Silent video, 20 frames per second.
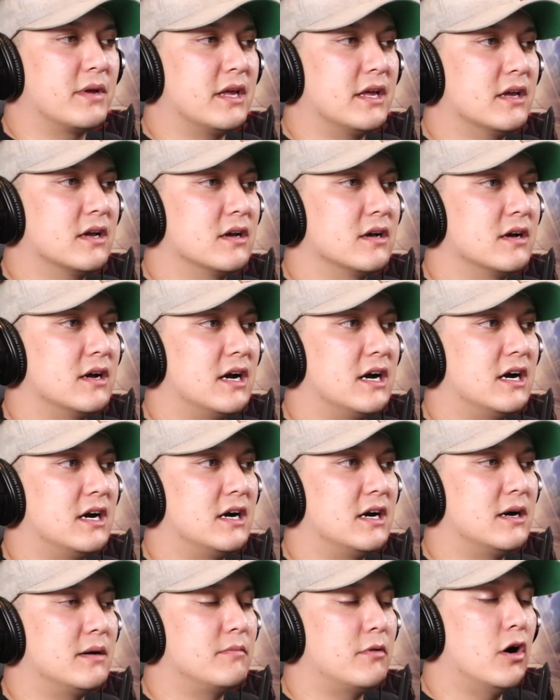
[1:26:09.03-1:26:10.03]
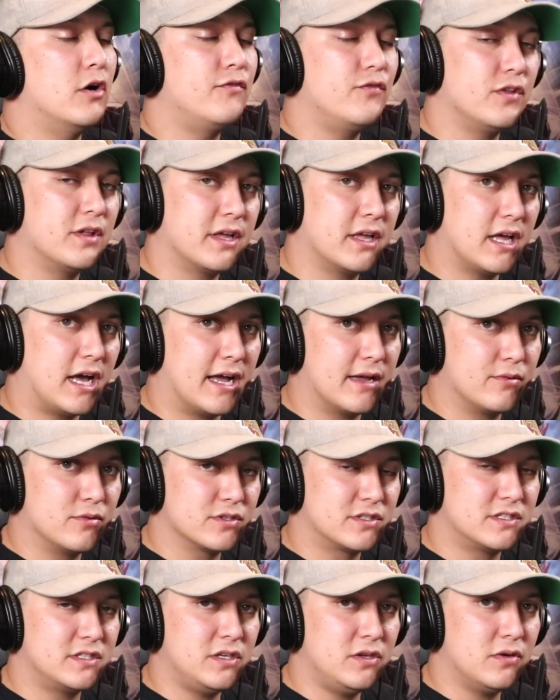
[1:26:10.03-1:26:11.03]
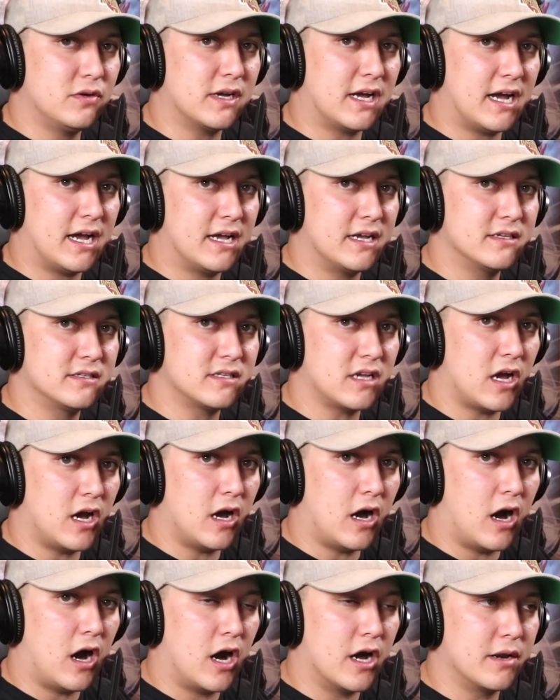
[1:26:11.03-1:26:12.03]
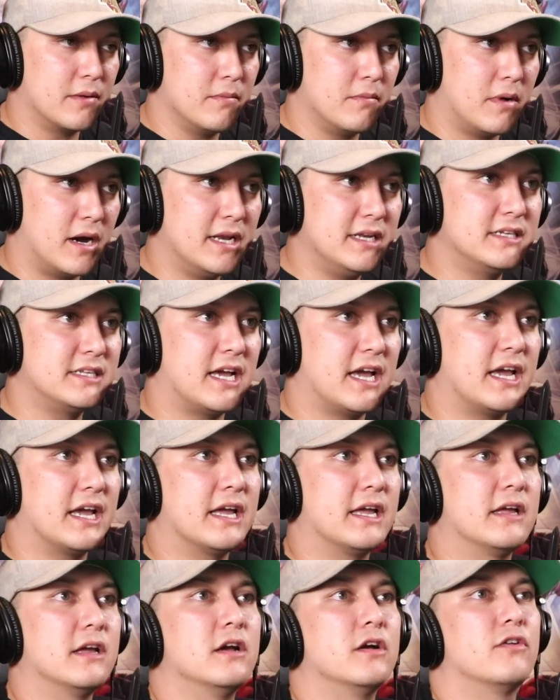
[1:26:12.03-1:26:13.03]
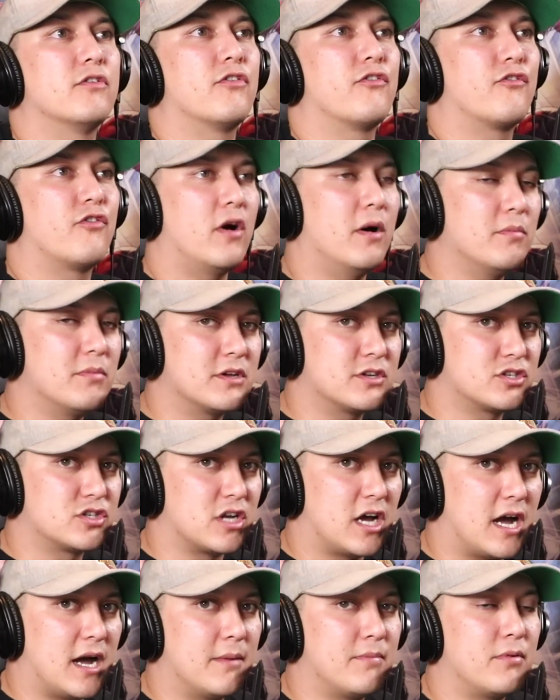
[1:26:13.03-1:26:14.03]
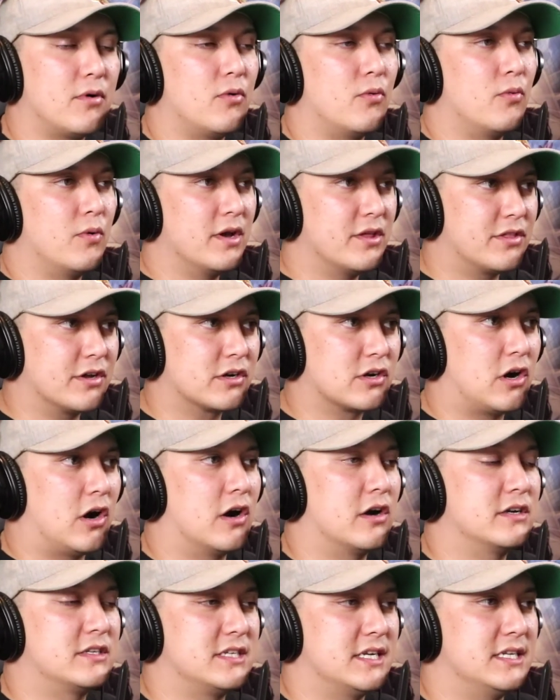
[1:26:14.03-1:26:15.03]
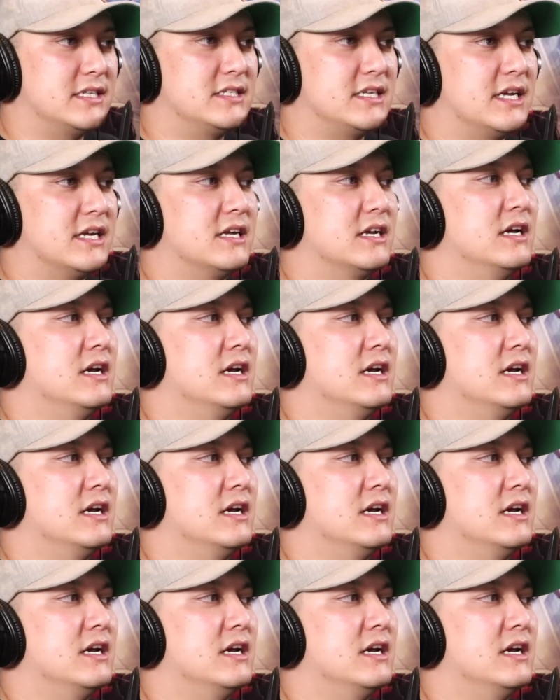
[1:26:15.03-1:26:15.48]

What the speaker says: Hopefully I will see you guys on Monday from the shop with a car tinting.